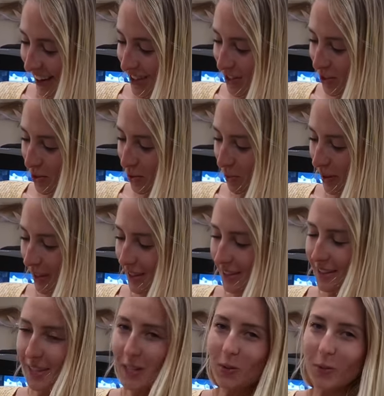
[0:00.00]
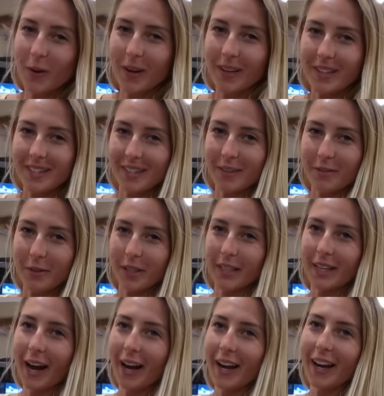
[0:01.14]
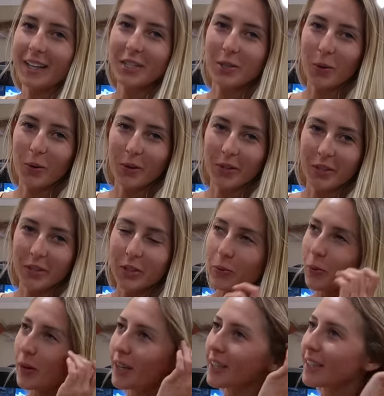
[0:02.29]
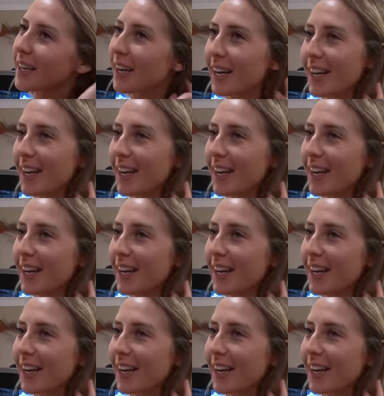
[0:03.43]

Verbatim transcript: I do, because each one is different. I actually ordered a new one.